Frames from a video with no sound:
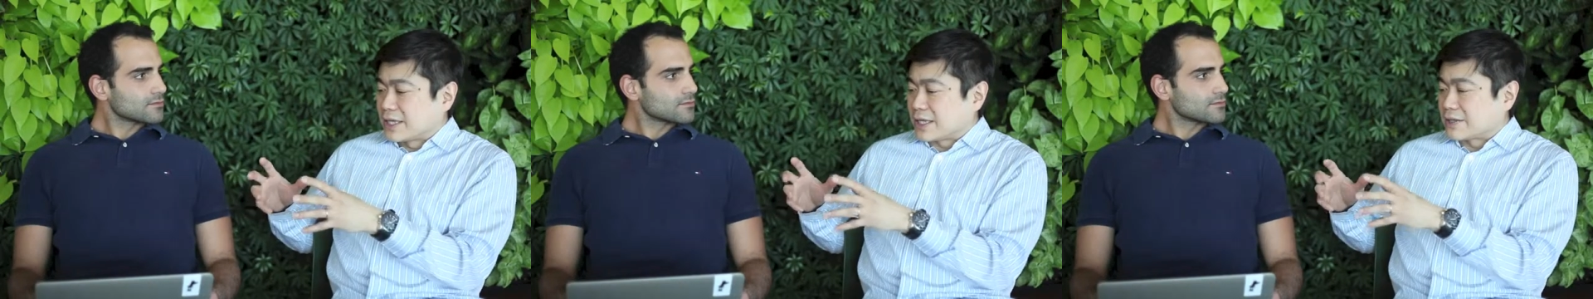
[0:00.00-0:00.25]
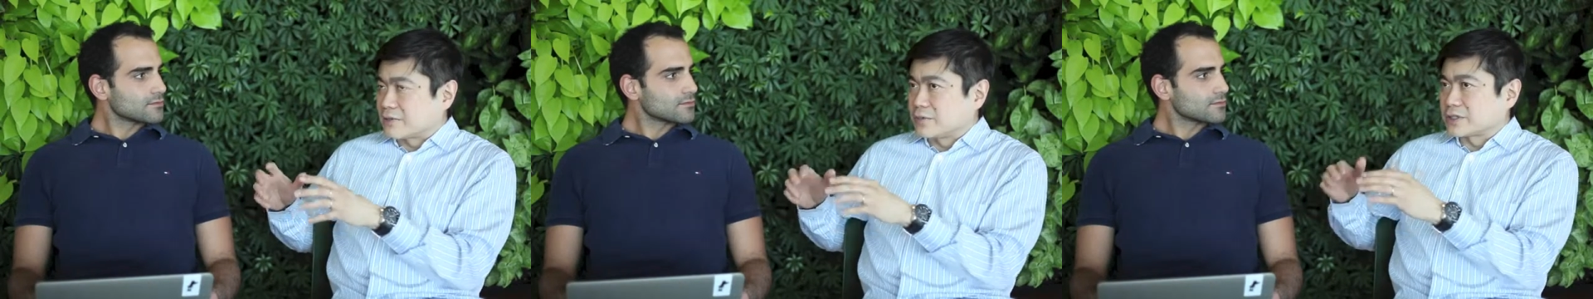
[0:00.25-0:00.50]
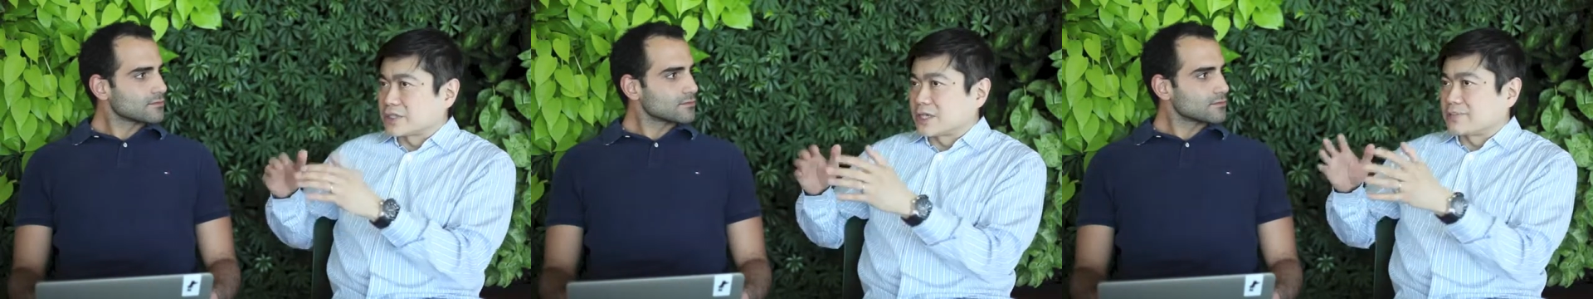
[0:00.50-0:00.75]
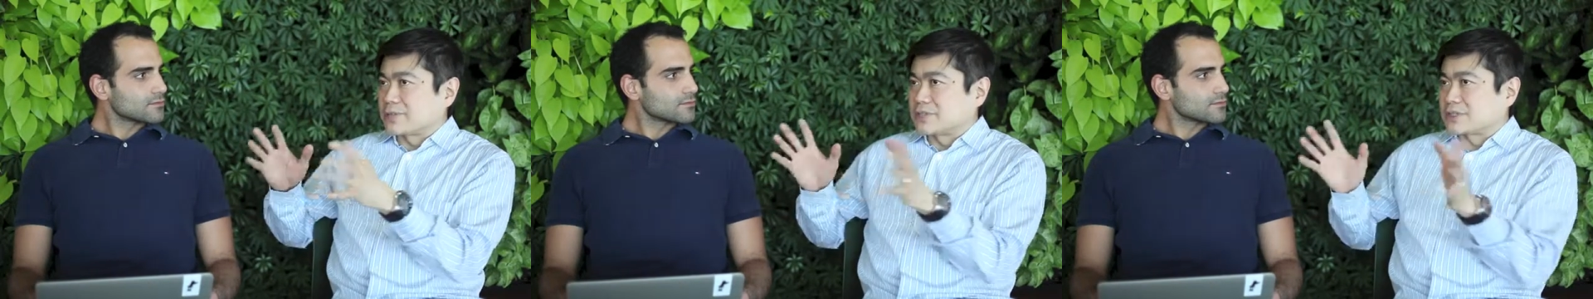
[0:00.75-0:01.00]
Speaker 1: And the
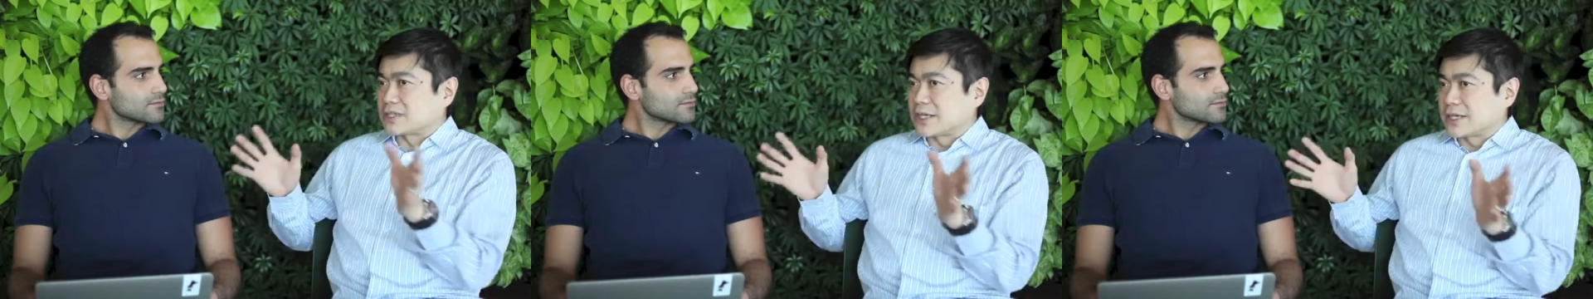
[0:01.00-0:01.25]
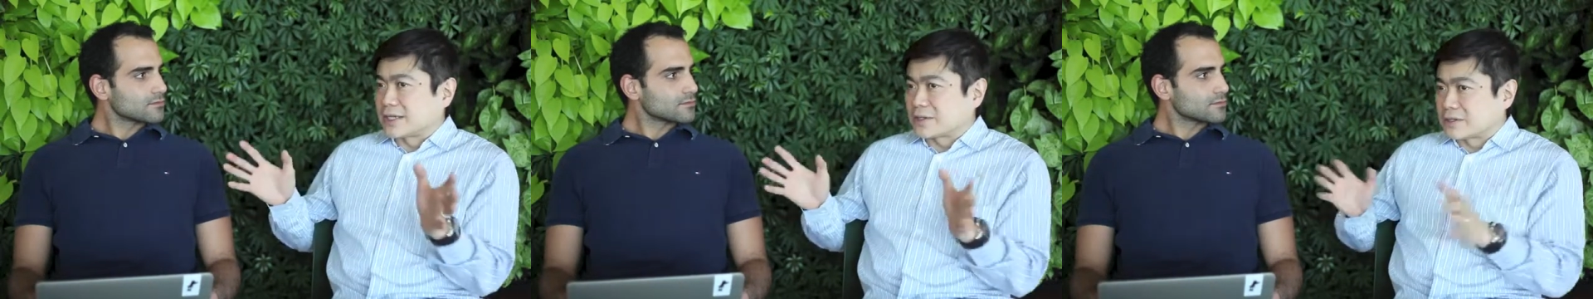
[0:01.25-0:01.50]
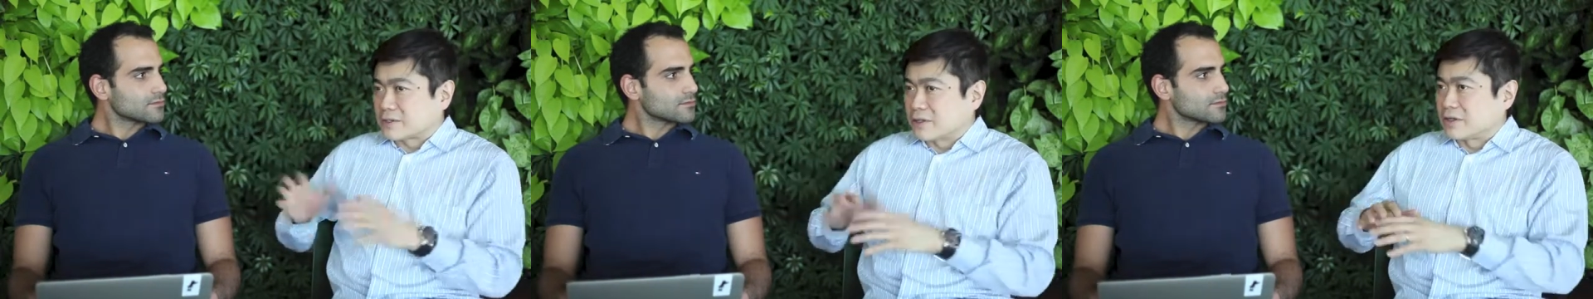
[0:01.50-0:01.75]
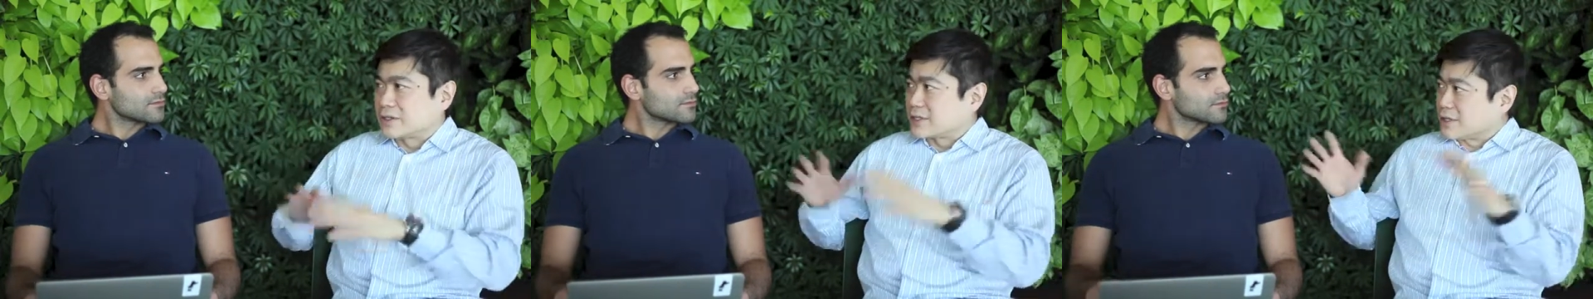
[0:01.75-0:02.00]
workshop is uh,
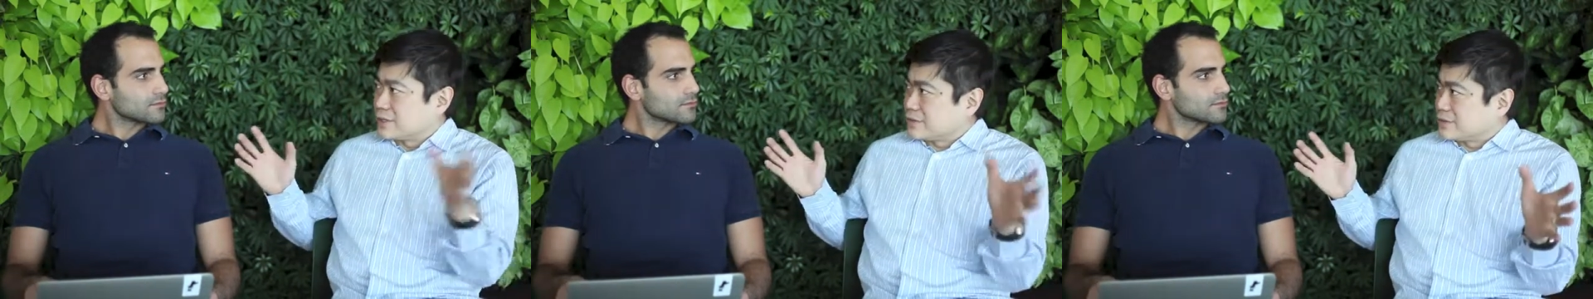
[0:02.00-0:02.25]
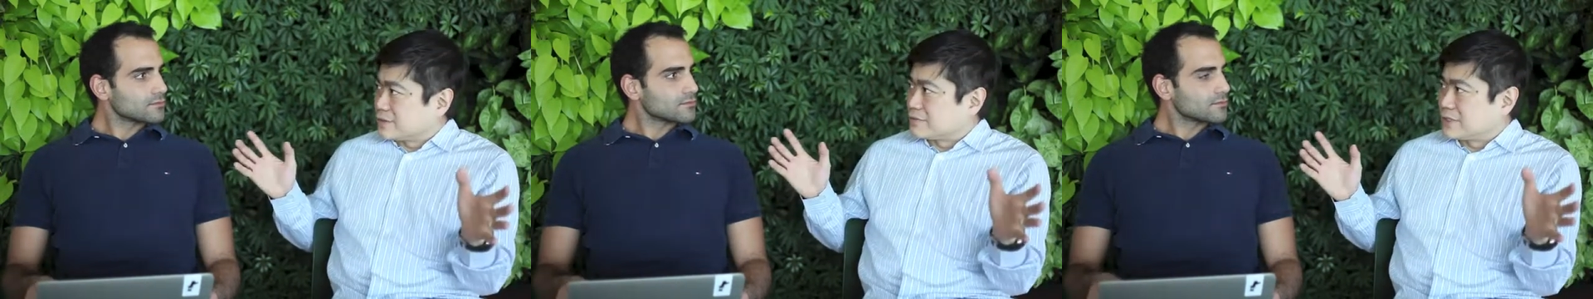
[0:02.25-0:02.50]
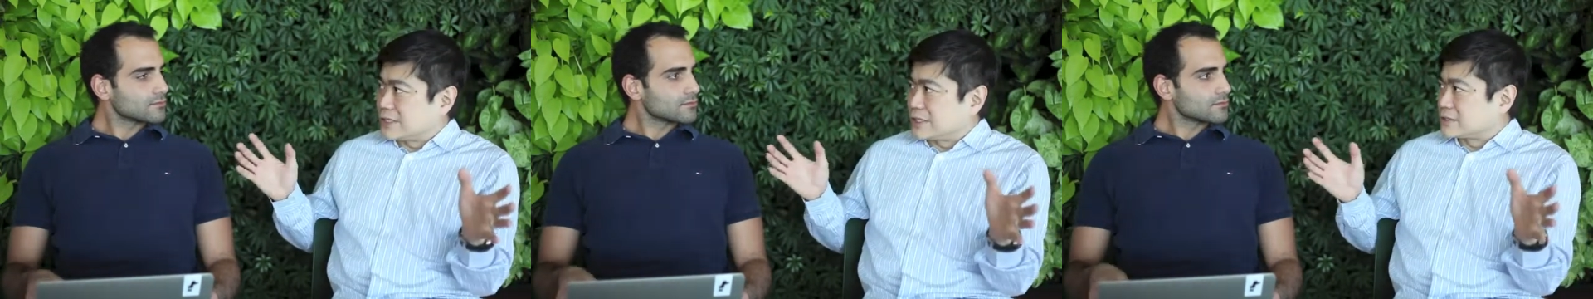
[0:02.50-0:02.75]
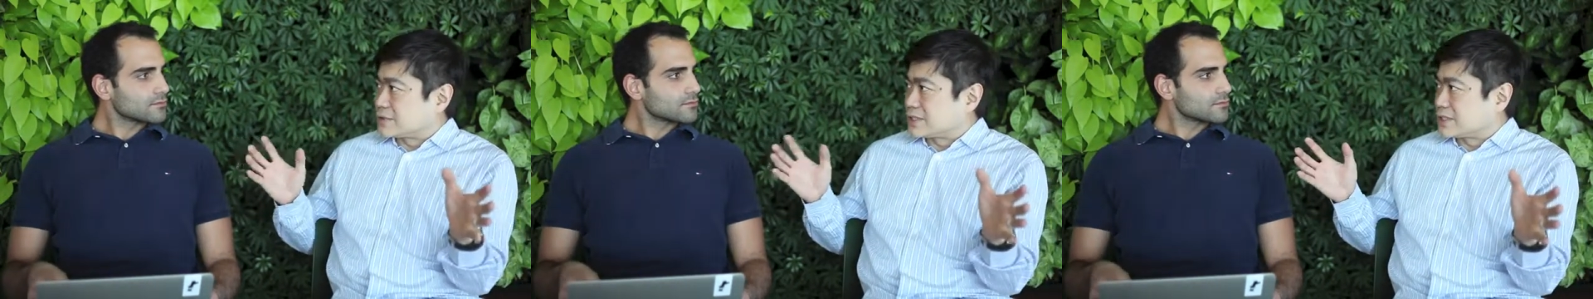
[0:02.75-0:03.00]
calling on really
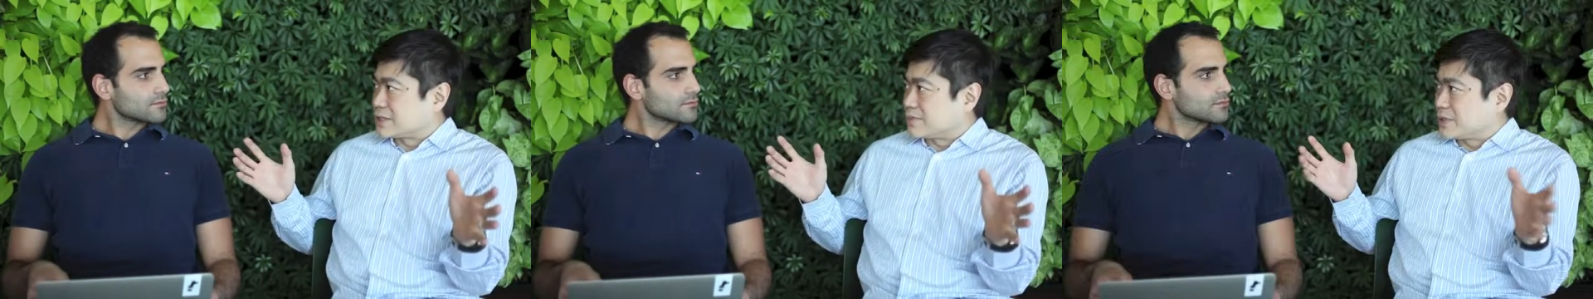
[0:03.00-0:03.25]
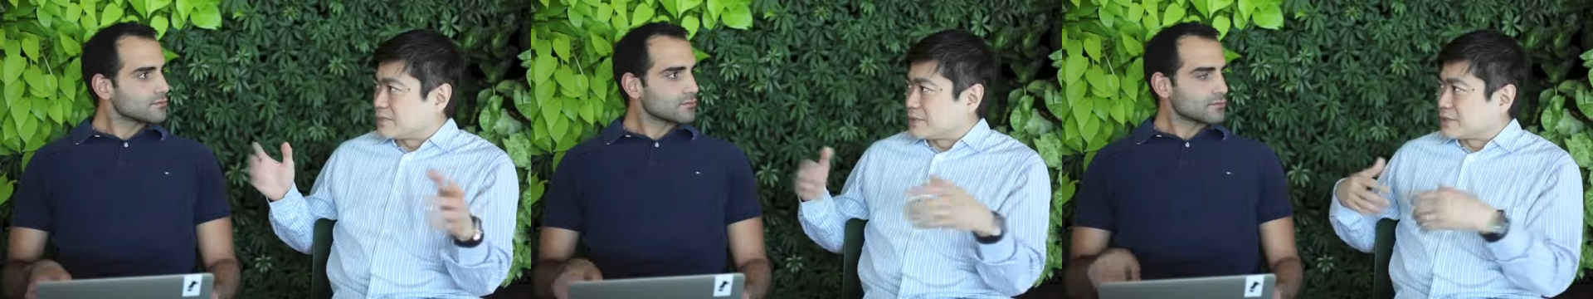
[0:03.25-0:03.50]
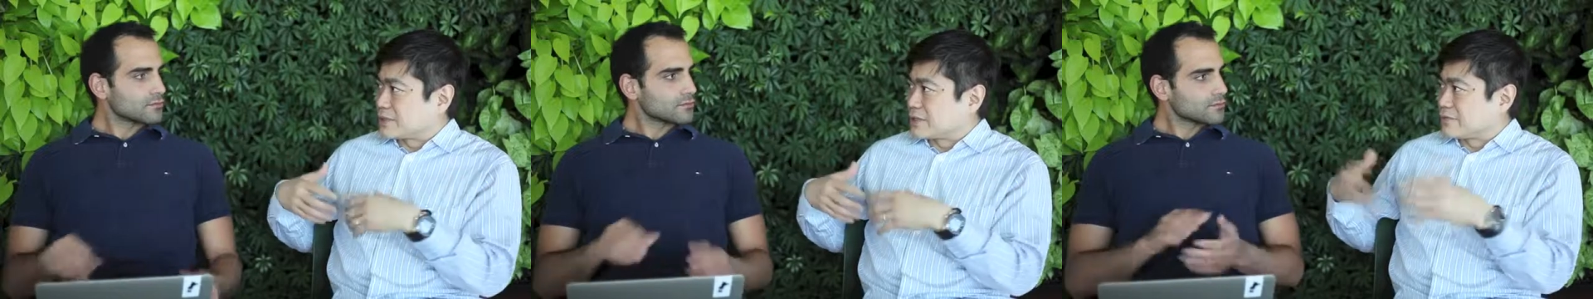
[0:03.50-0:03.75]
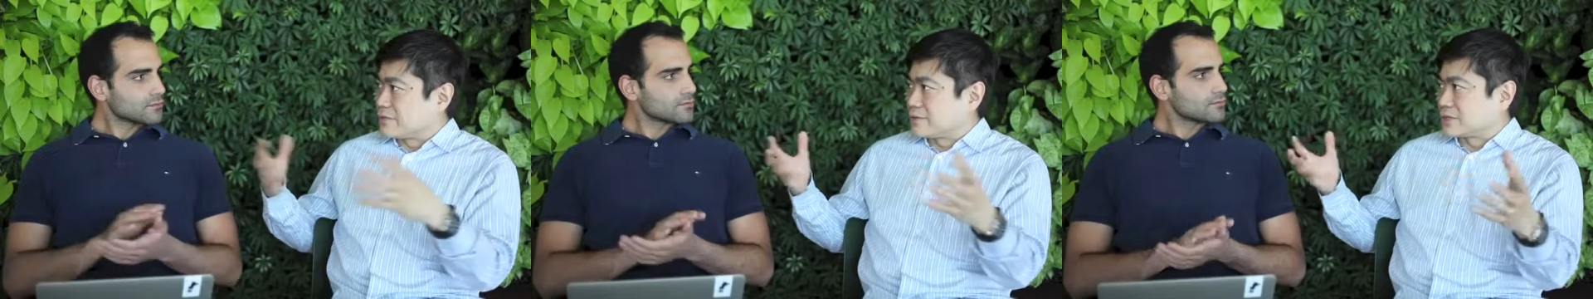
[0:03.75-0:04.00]
interesting people
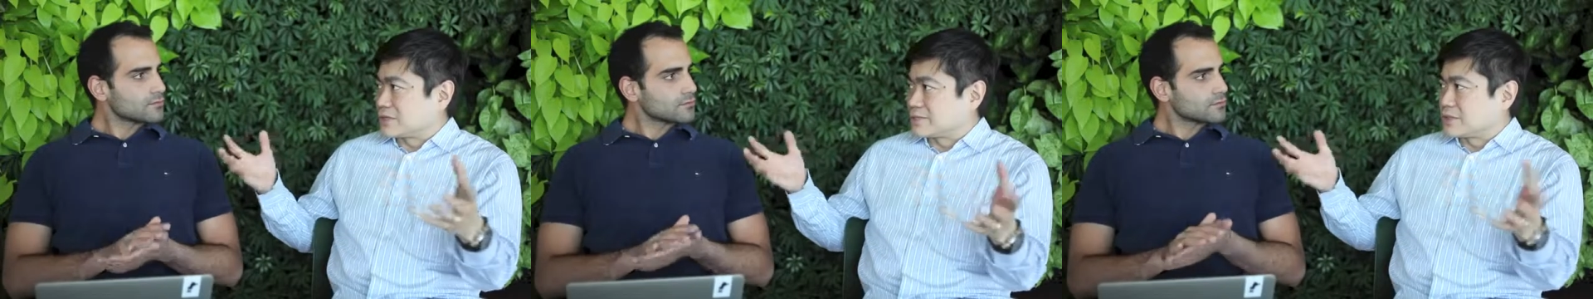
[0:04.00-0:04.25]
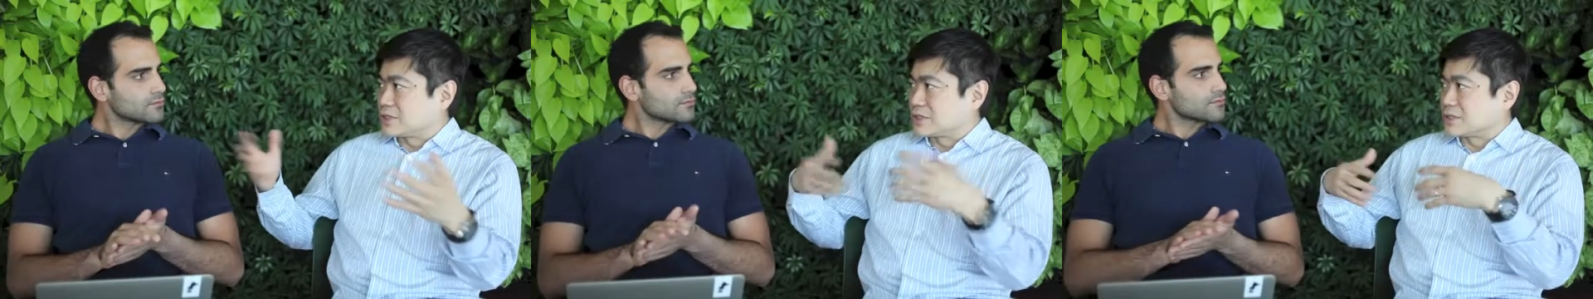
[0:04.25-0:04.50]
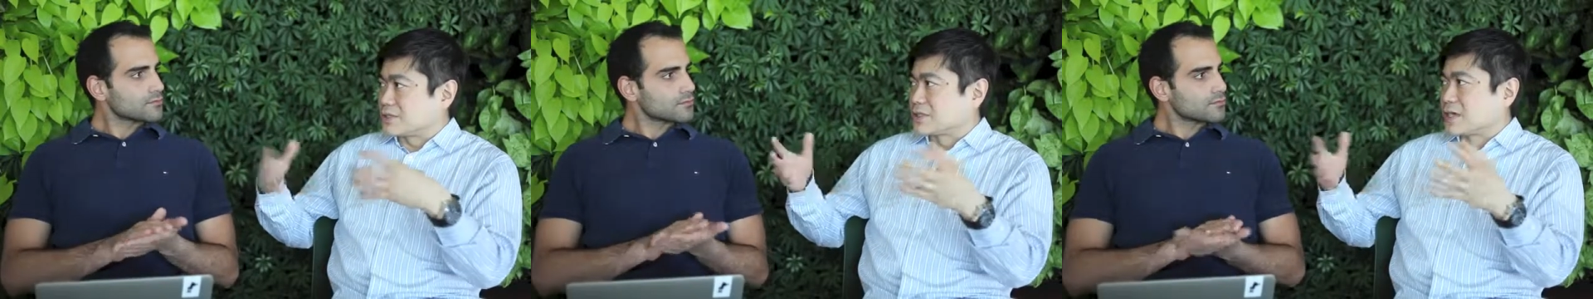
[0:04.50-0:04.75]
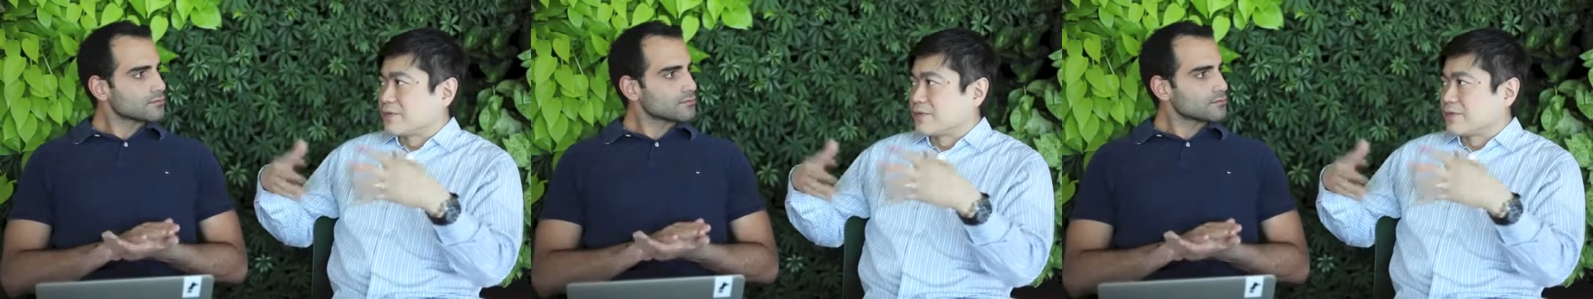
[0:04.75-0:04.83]
looking for submissions